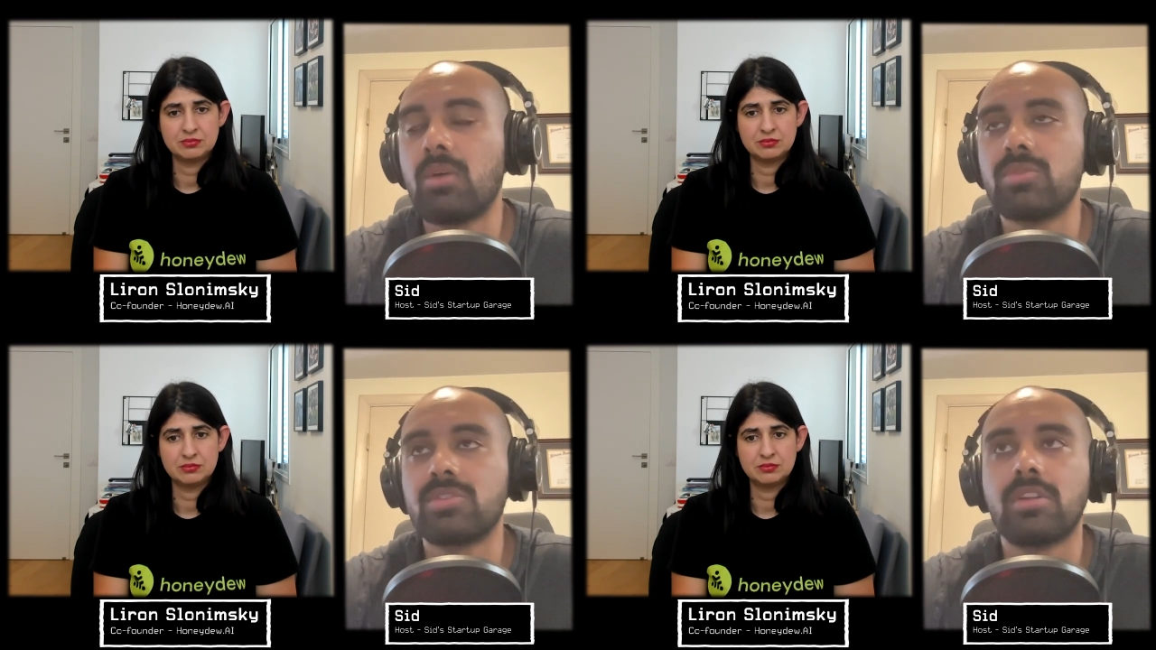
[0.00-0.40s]

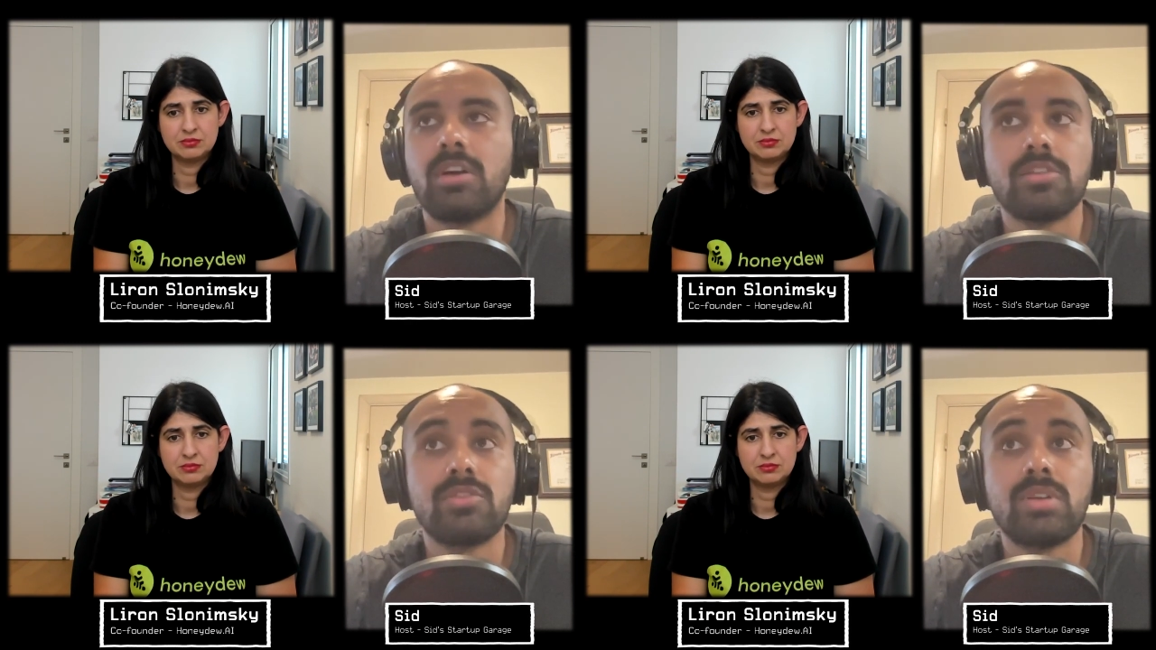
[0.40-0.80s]
Speaker 1: I was going
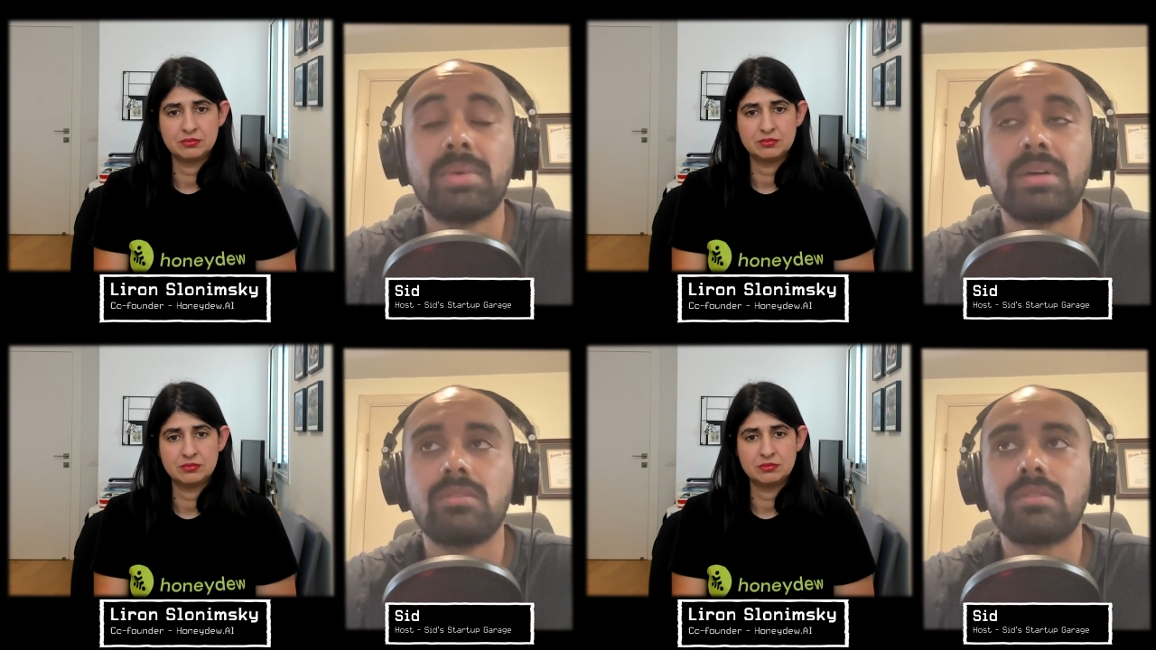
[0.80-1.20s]
to ask you
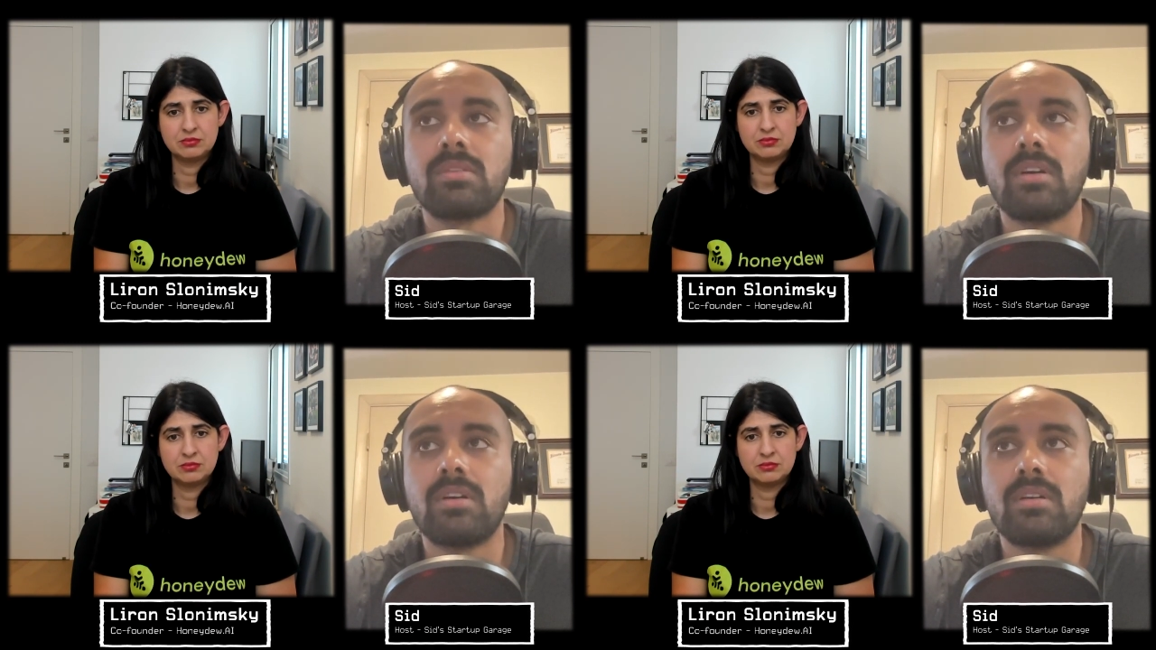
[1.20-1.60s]
about
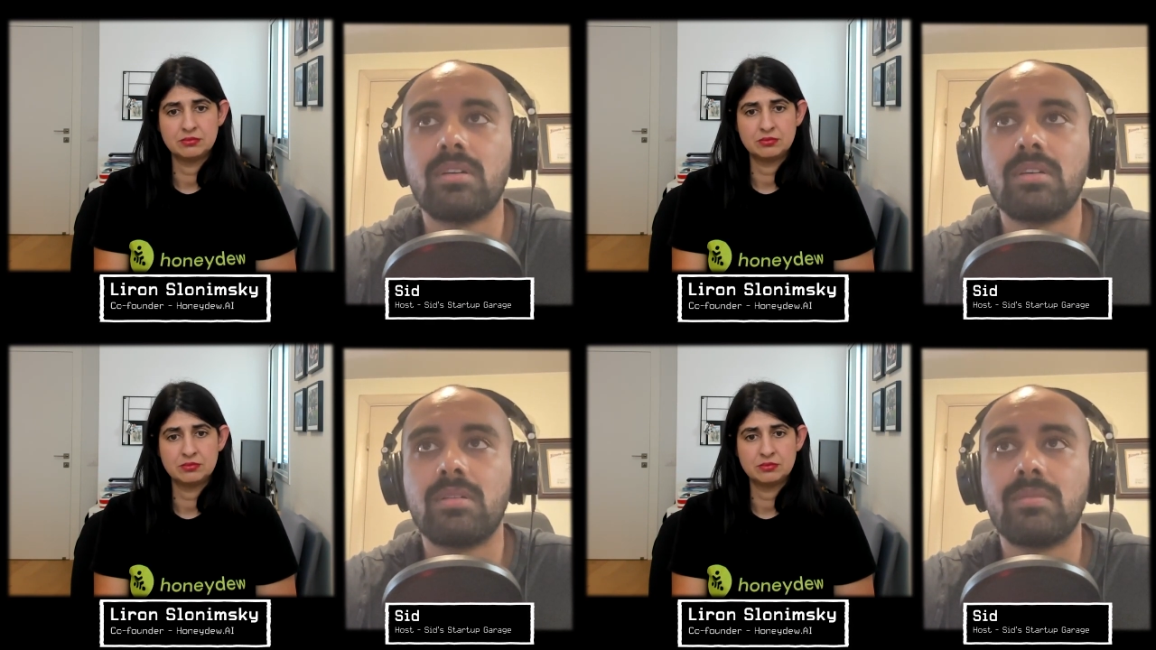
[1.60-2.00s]

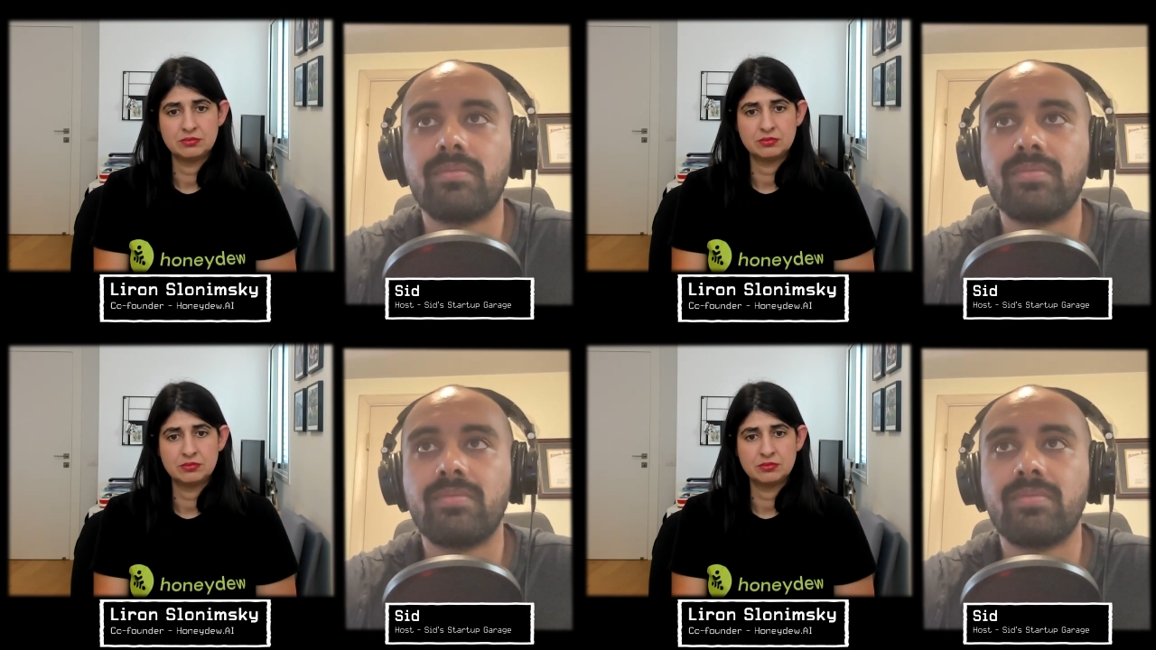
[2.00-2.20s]
uh,